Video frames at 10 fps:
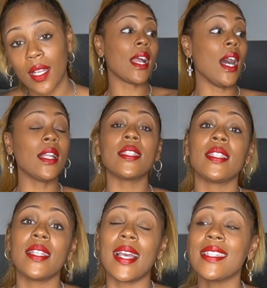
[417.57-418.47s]
Like,
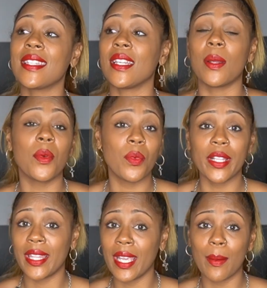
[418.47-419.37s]
honestly, that's the number
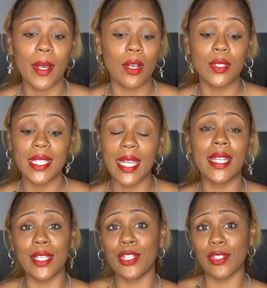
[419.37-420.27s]
one thing about
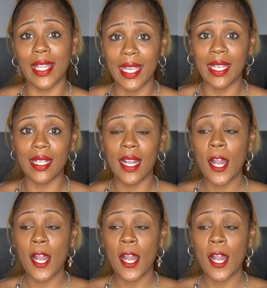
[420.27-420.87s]
staying in your lane,